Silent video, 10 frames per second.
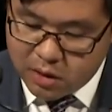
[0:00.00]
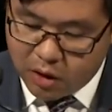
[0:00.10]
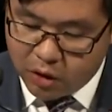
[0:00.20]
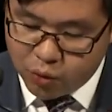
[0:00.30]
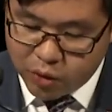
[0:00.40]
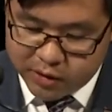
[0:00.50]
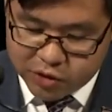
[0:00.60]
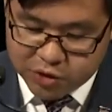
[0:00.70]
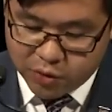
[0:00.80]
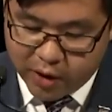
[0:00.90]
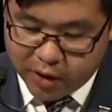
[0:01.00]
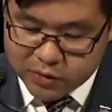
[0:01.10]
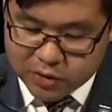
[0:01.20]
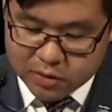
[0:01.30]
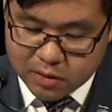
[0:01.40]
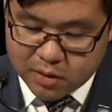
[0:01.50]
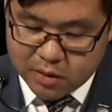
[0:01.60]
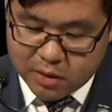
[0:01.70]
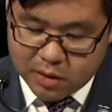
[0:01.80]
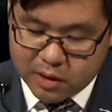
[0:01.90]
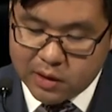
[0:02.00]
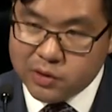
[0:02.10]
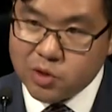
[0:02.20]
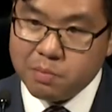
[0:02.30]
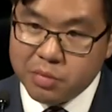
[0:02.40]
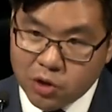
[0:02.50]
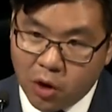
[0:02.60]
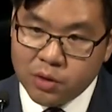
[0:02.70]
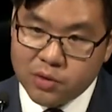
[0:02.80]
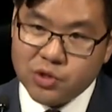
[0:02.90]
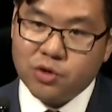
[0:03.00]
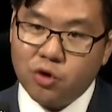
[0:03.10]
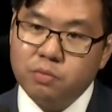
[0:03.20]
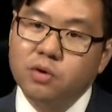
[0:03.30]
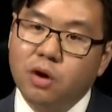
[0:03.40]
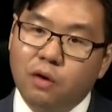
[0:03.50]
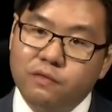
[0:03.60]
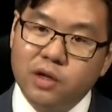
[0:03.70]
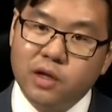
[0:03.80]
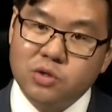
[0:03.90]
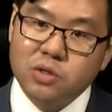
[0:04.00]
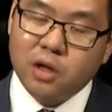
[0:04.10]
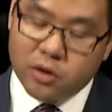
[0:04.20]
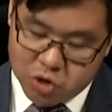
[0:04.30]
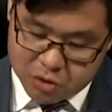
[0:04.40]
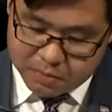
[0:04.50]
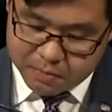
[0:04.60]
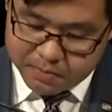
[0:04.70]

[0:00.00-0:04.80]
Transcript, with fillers: on religious grounds is beyond the scope of the legislation.